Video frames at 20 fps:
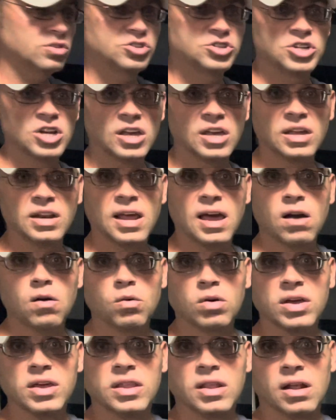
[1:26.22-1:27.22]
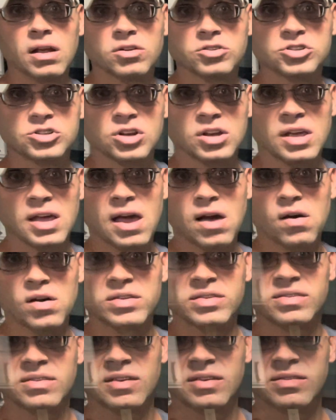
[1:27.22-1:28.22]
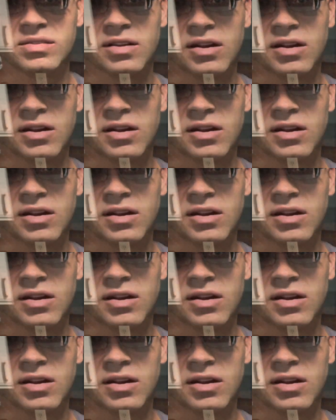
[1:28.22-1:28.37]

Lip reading: chicken out, and then I'll show you how I season